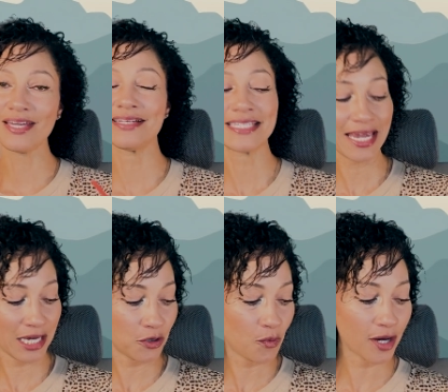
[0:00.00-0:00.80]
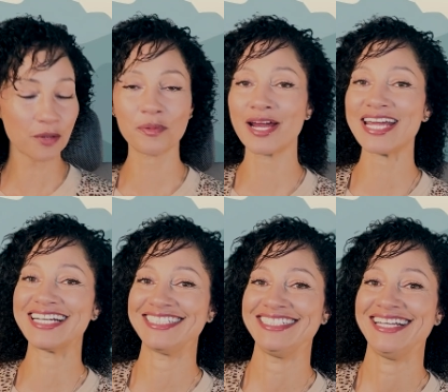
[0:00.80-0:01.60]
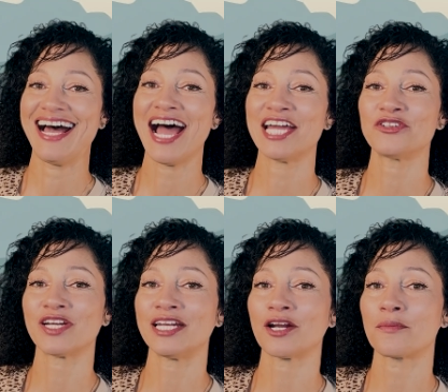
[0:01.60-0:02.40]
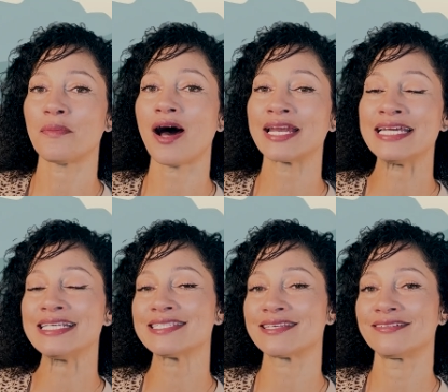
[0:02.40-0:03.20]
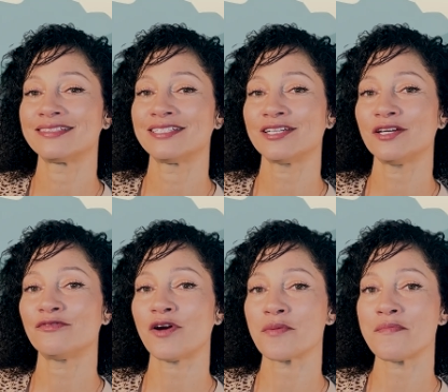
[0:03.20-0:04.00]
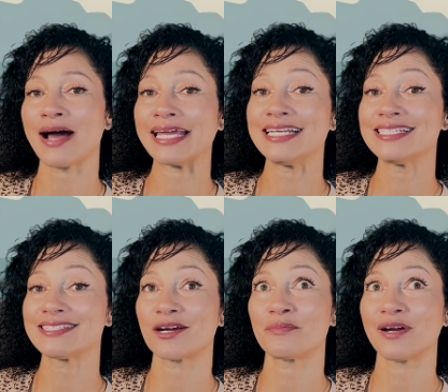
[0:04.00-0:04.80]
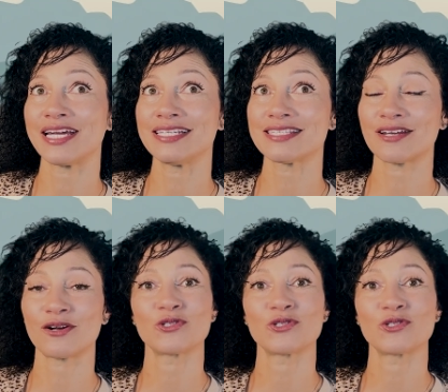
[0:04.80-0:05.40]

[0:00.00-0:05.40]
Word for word: taking a water break, hydrating our bodies, good for our minds, our brains, and our